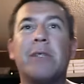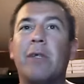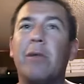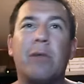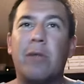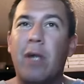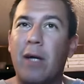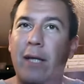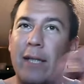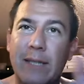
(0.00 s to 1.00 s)
So you're
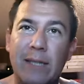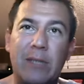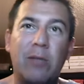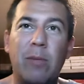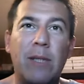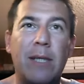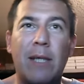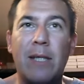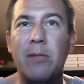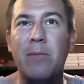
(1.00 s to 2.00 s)
talking at least 2
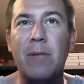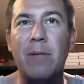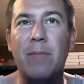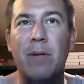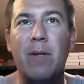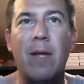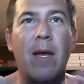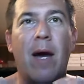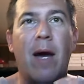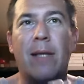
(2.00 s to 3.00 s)
million extra people
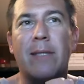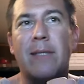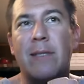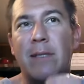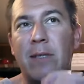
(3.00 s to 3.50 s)
on